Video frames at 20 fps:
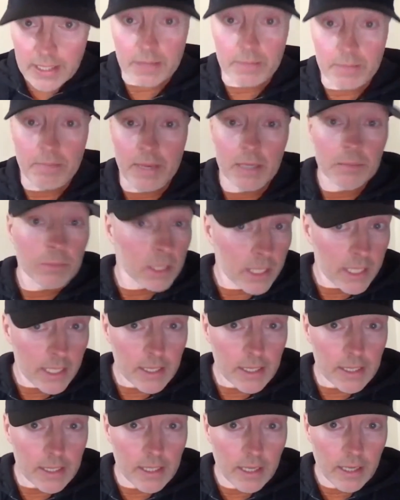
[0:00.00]

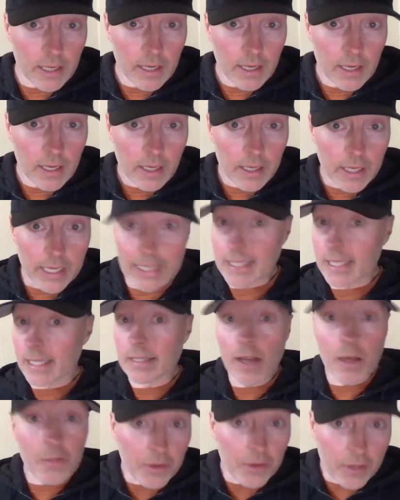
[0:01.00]
minimalist is
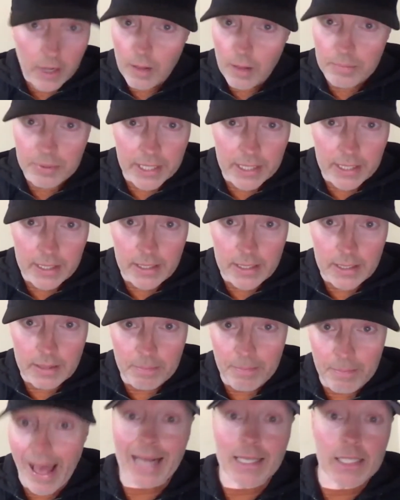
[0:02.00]
another company's
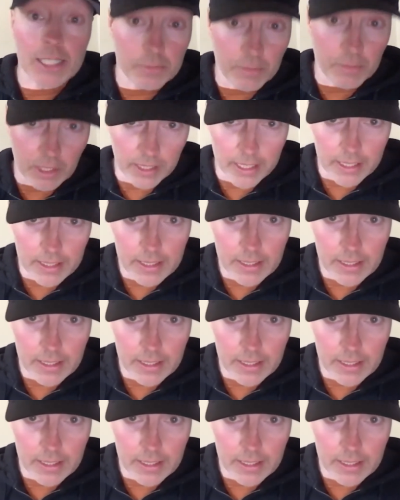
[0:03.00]
maximalist.